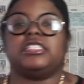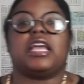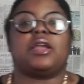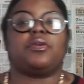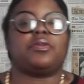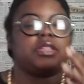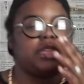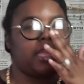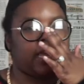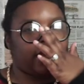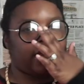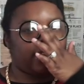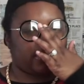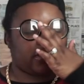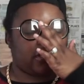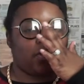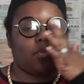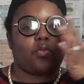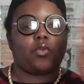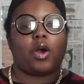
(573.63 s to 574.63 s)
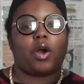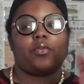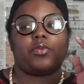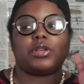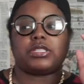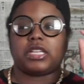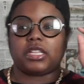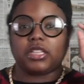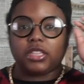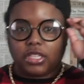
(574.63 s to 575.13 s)
they were layered. So one
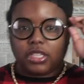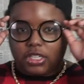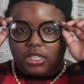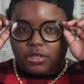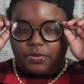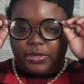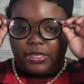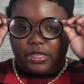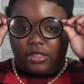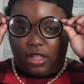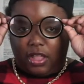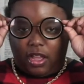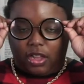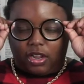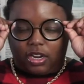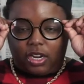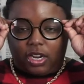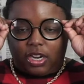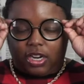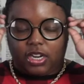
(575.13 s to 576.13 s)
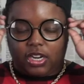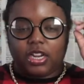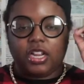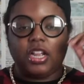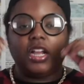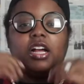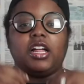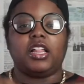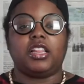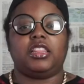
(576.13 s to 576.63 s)
was a little bit longer
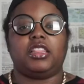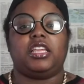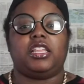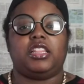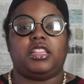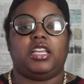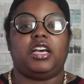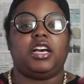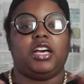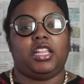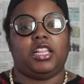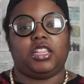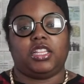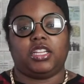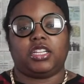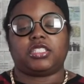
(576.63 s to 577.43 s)
than the other.